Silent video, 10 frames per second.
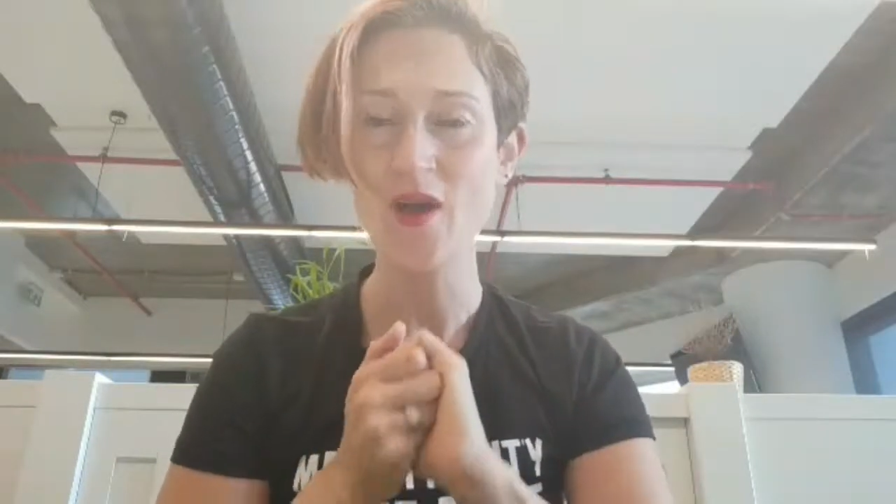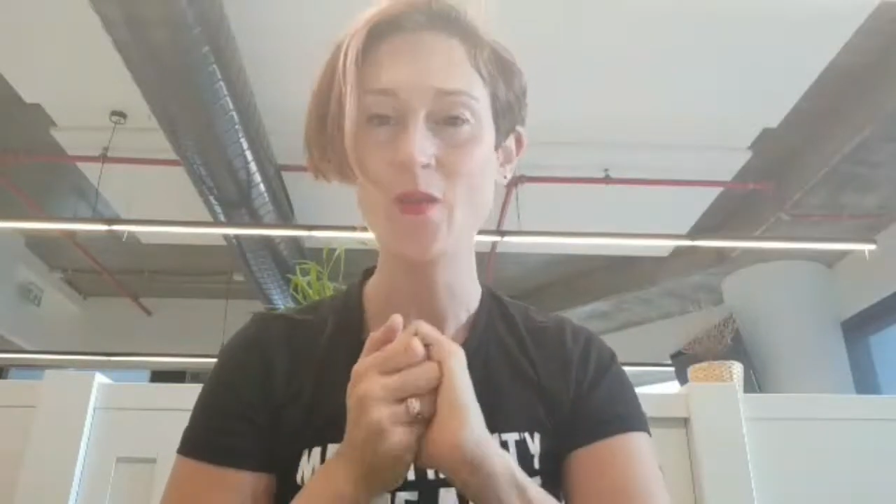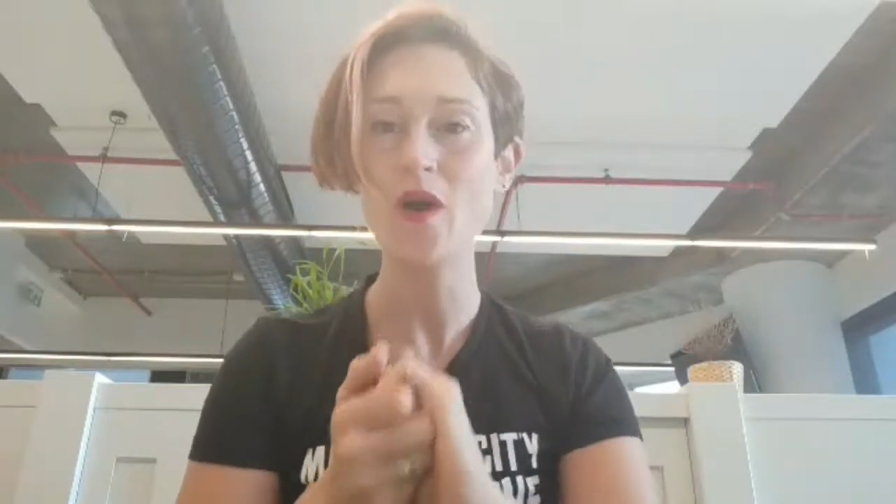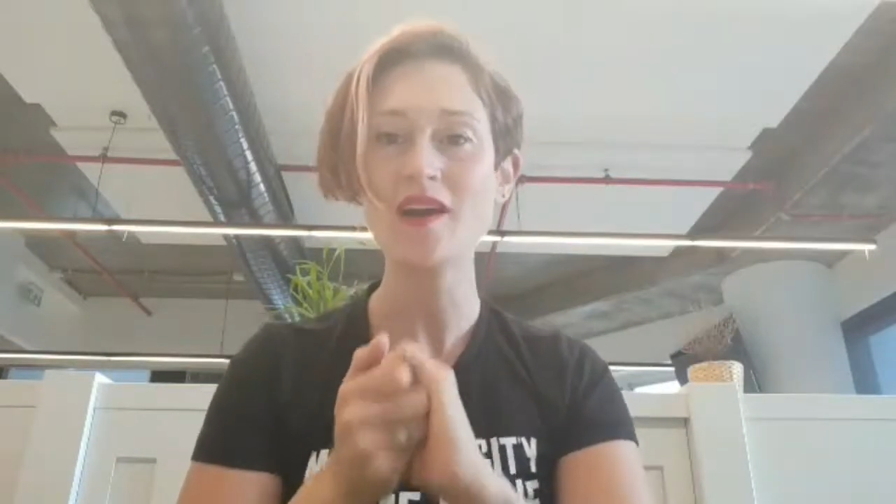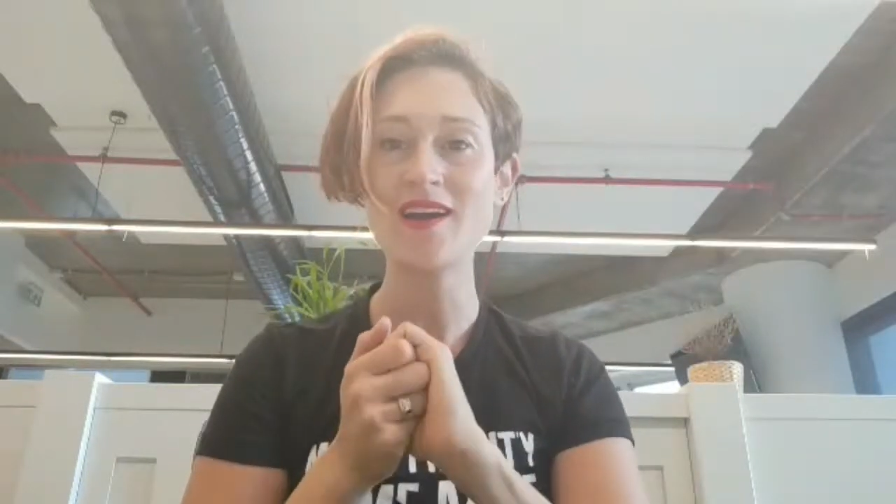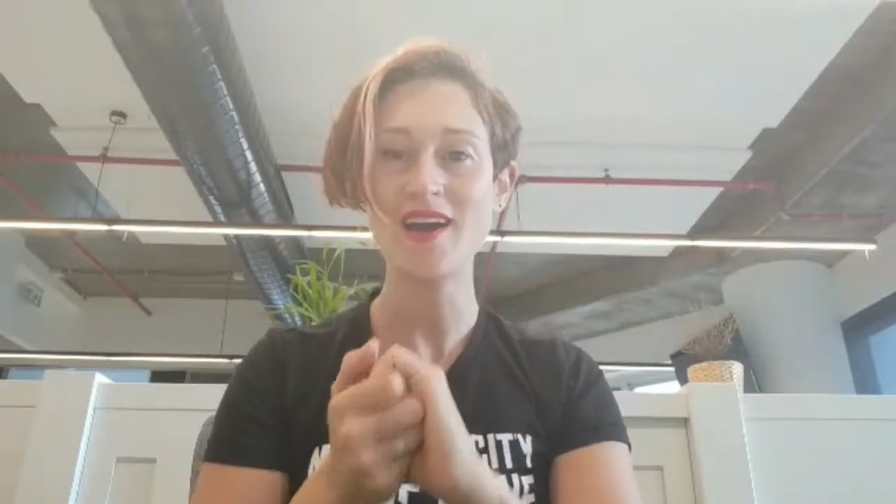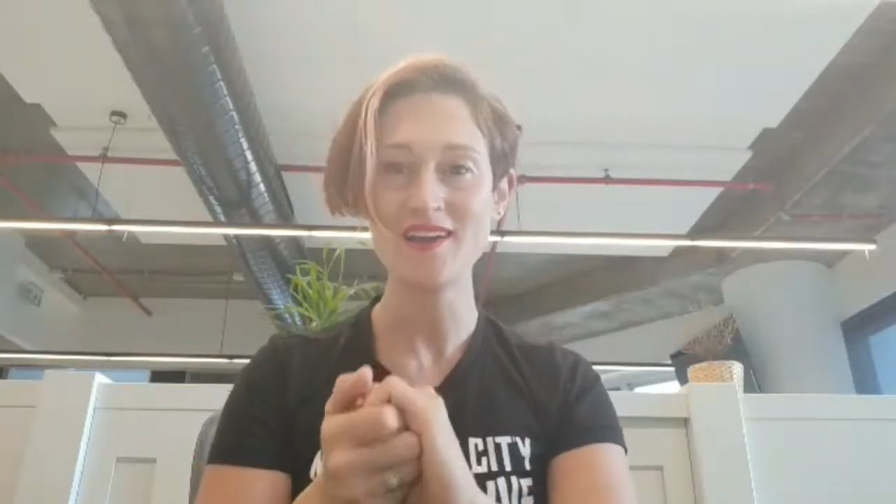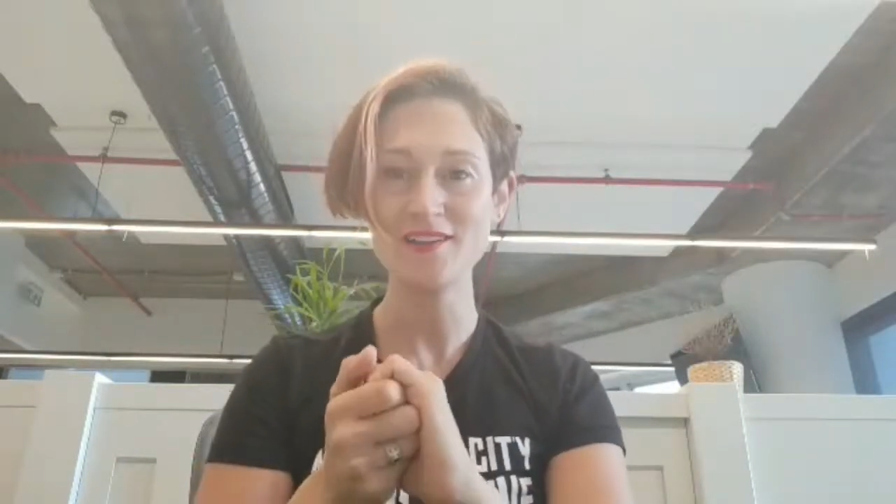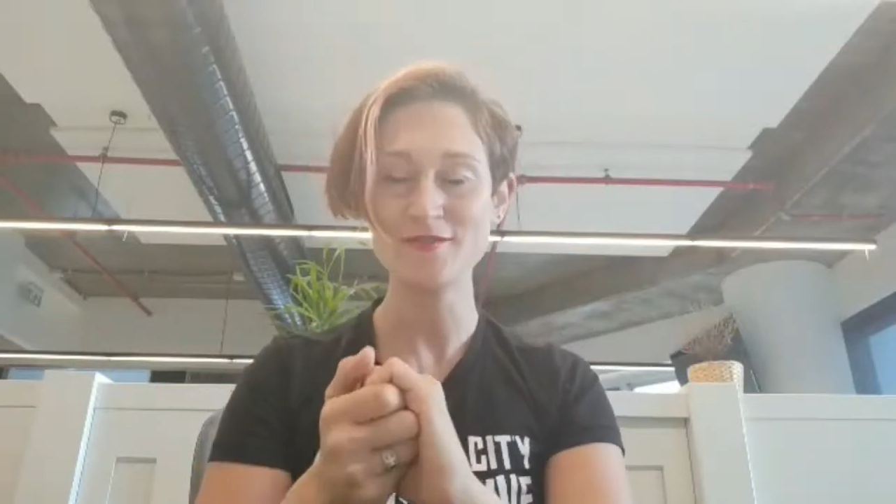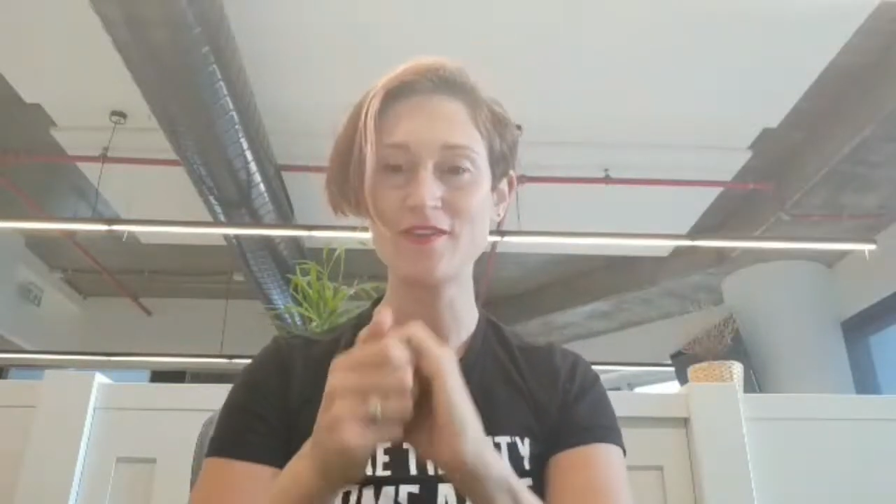What
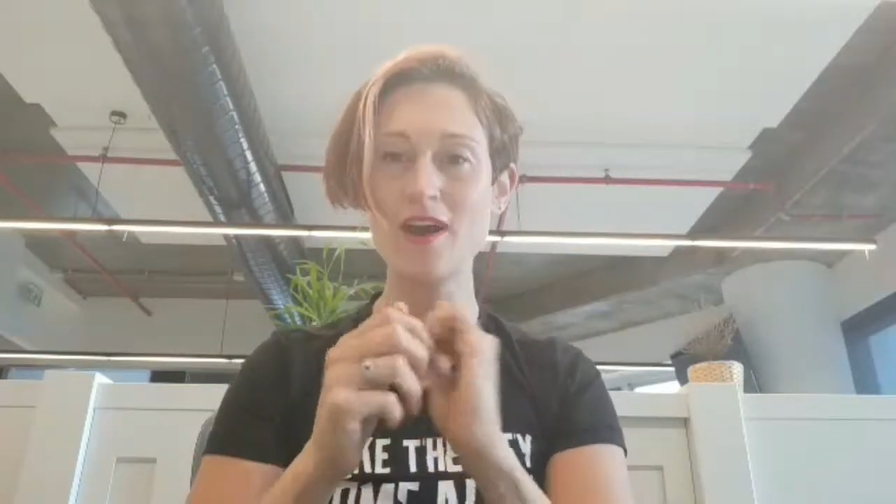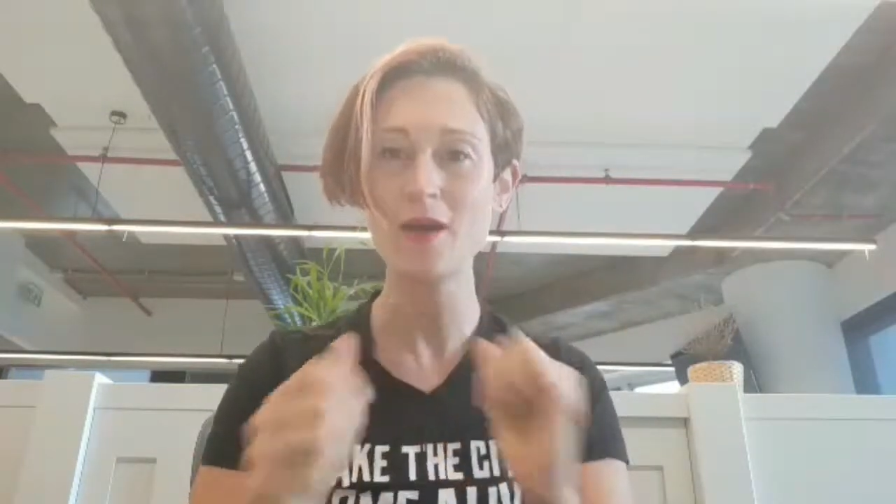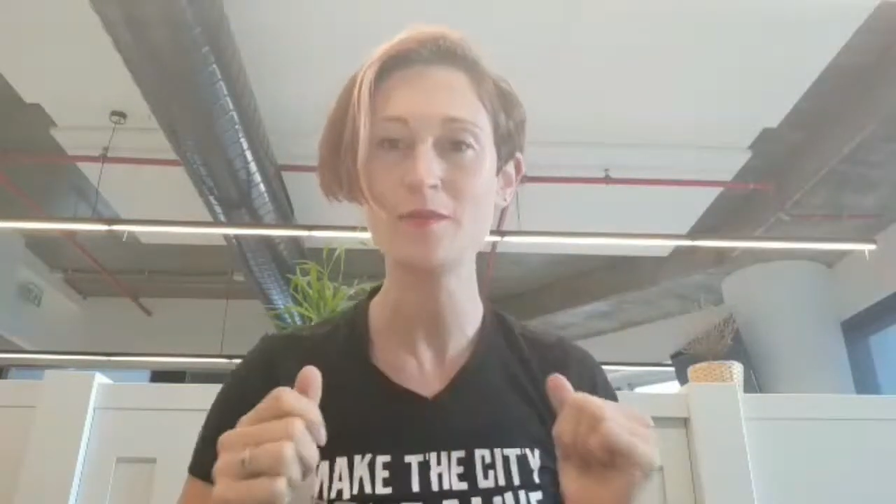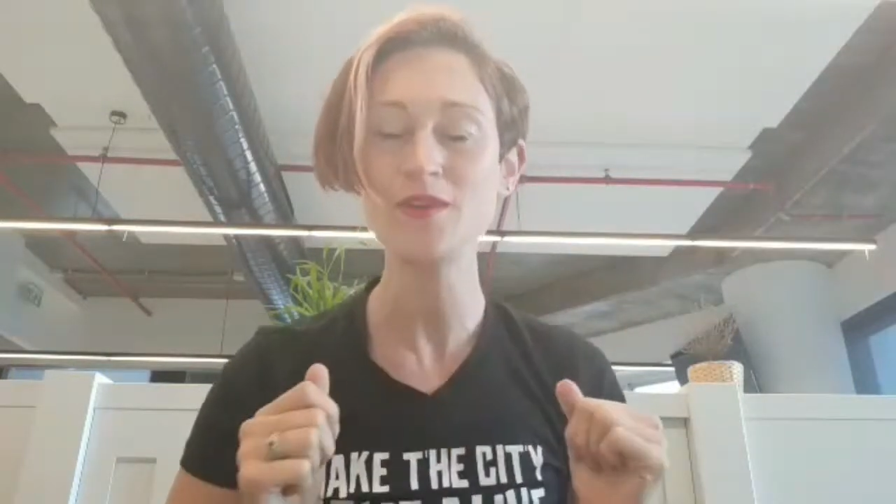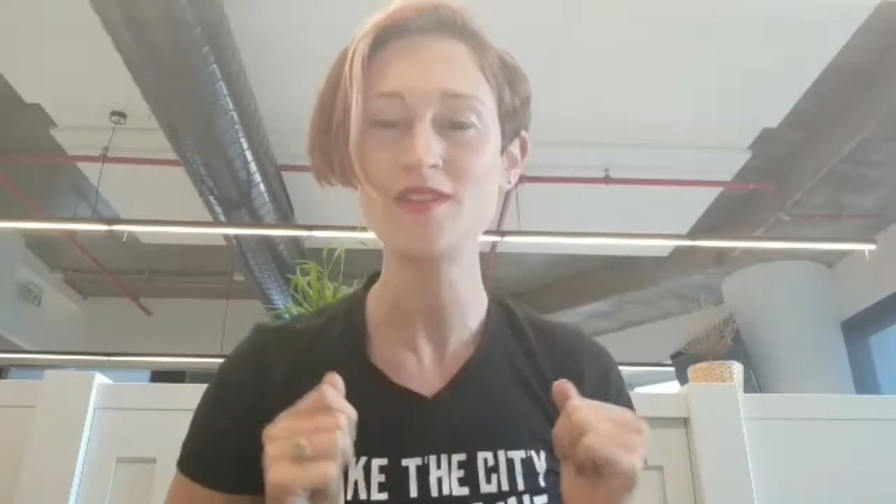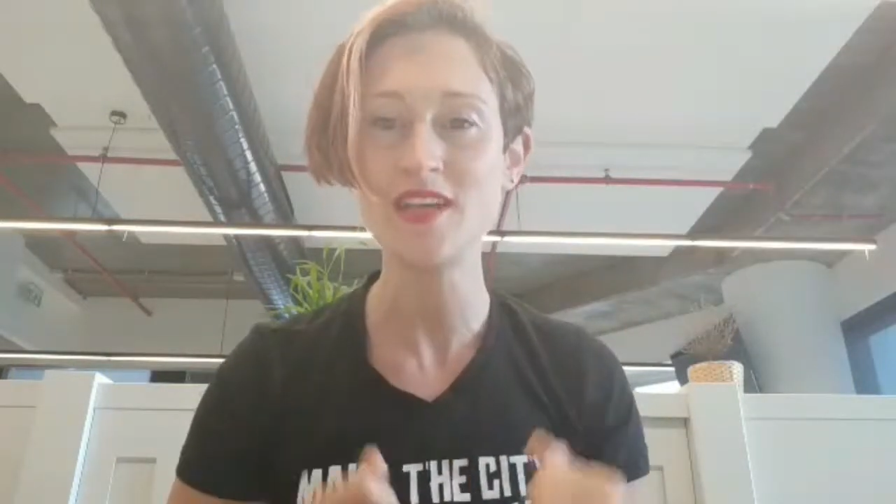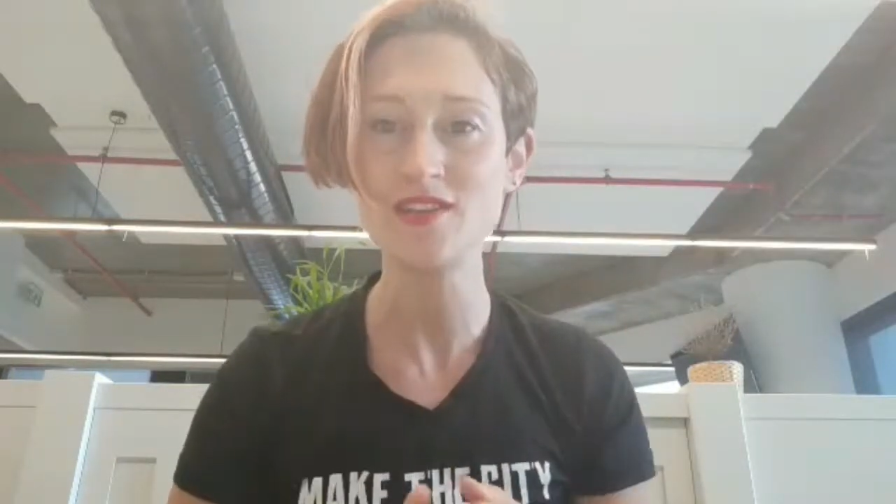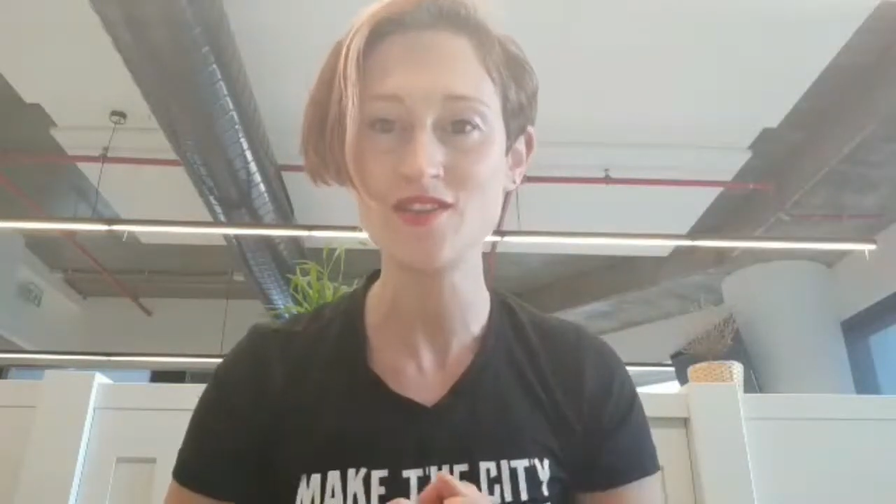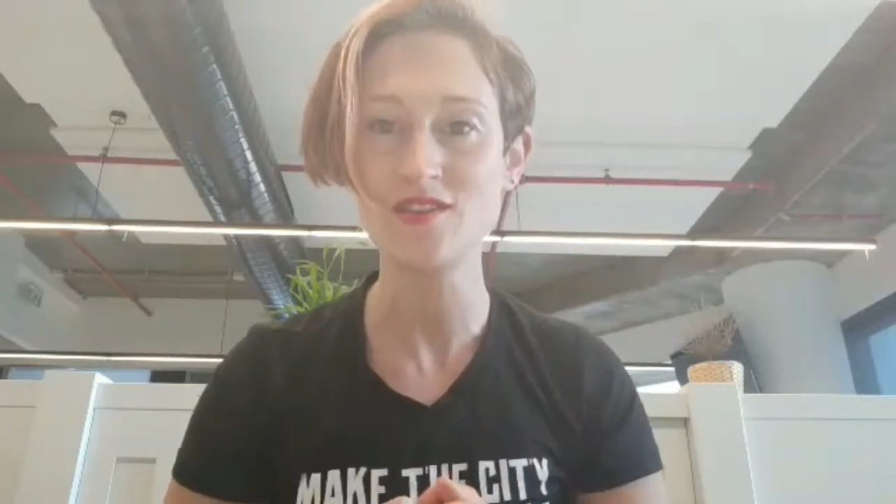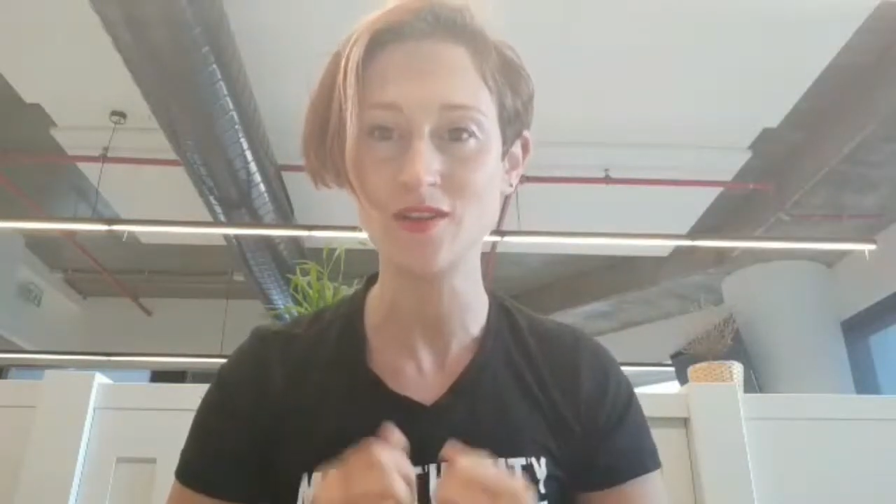kind of
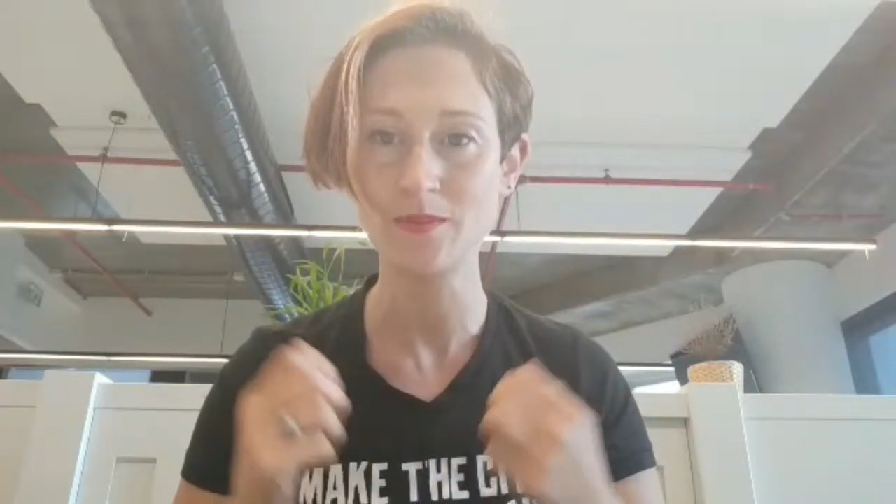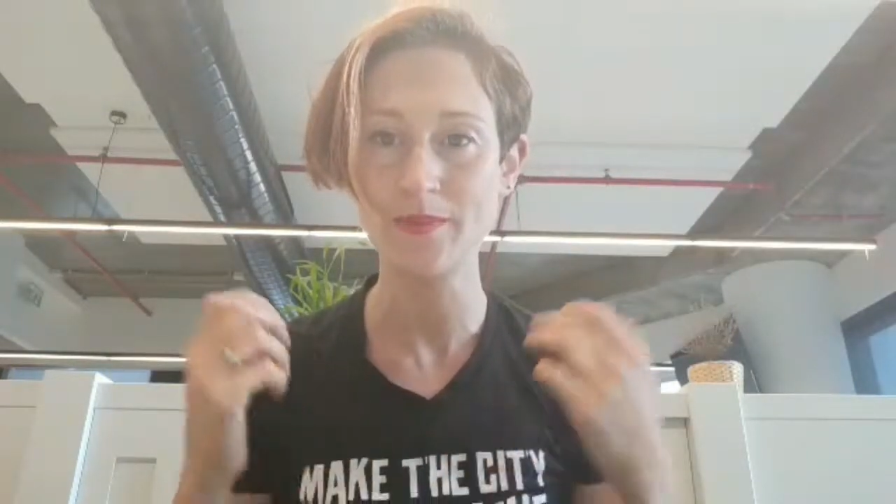computational